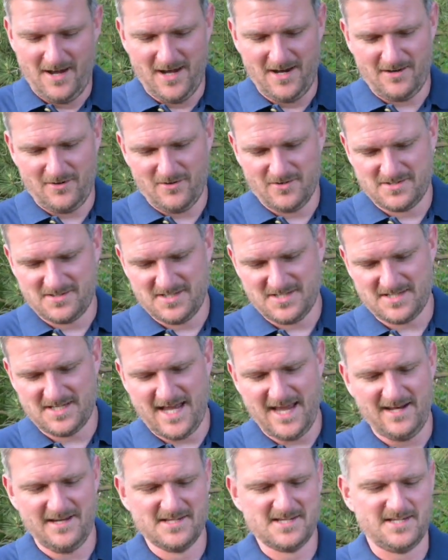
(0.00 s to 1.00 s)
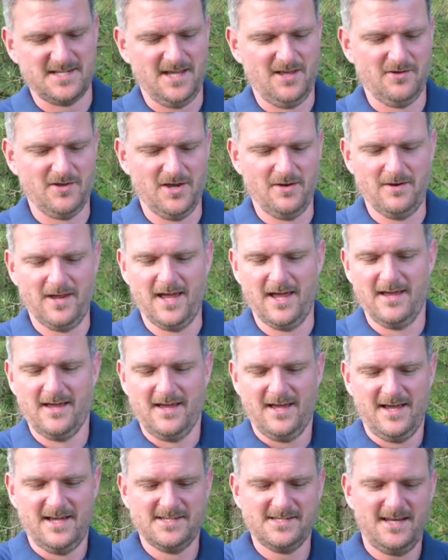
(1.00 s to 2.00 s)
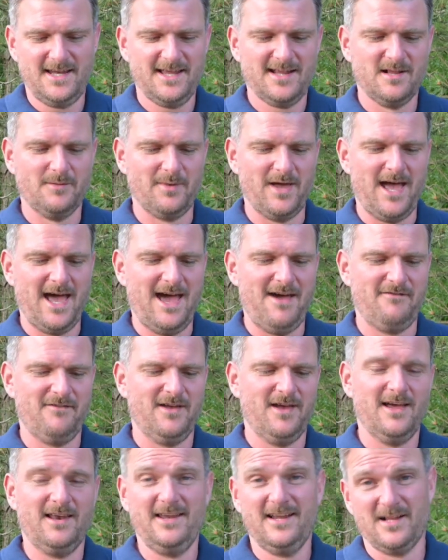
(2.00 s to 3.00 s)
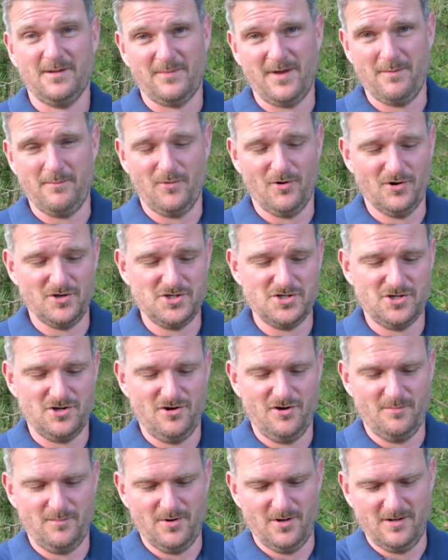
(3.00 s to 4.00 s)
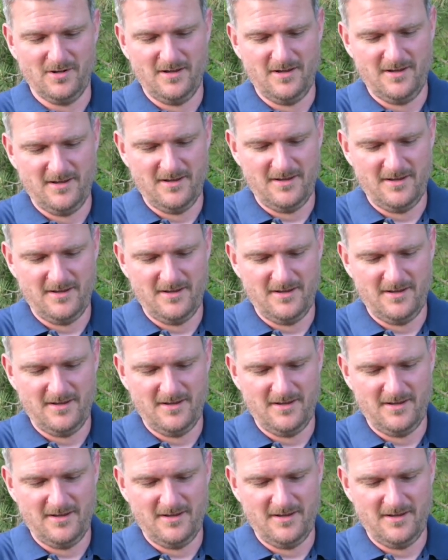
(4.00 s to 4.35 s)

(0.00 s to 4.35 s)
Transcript: And of course, the stainless steel unit is a little bit heavier, a little bit more durable,